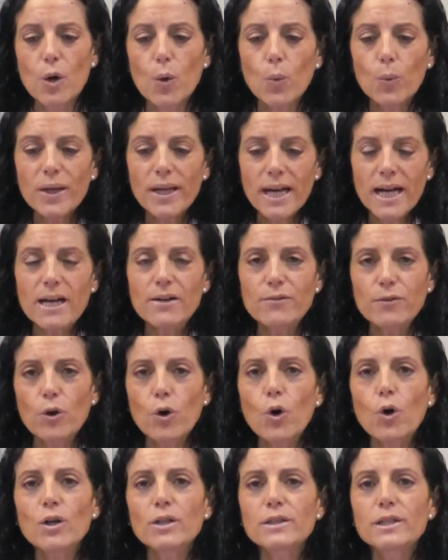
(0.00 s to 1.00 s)
we have
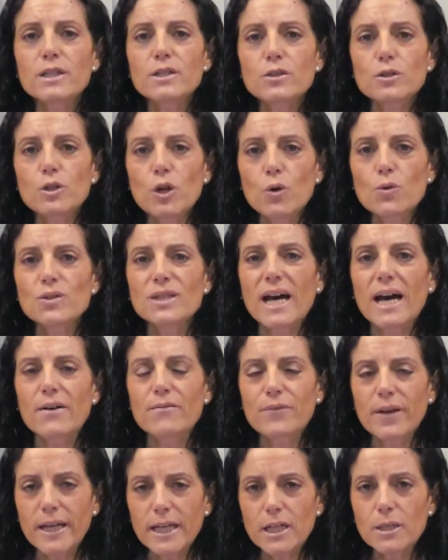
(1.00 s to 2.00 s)
all these loans
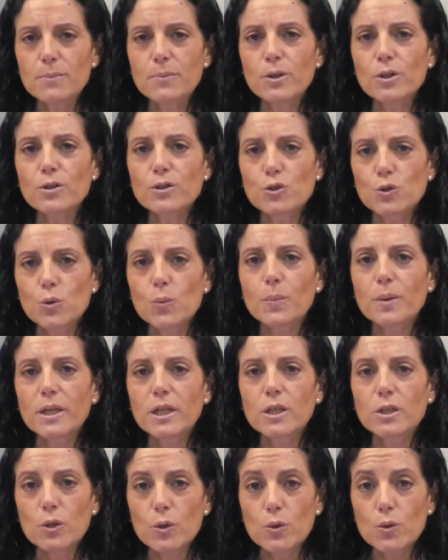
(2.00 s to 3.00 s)
available to be
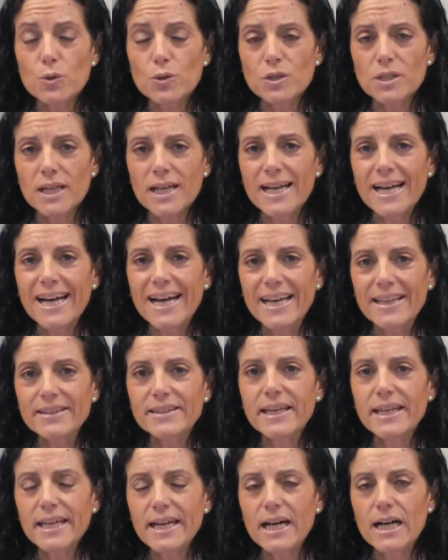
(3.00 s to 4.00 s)
used and
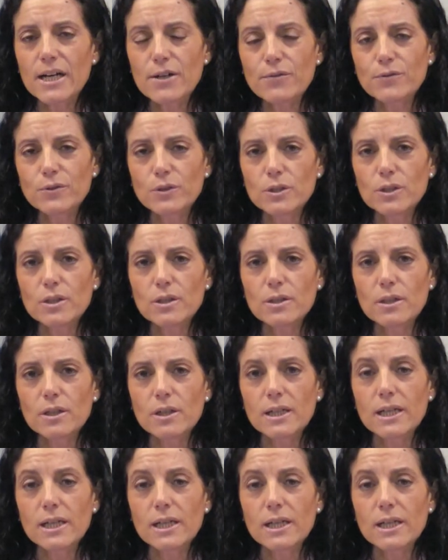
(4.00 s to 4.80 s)
they have the uh,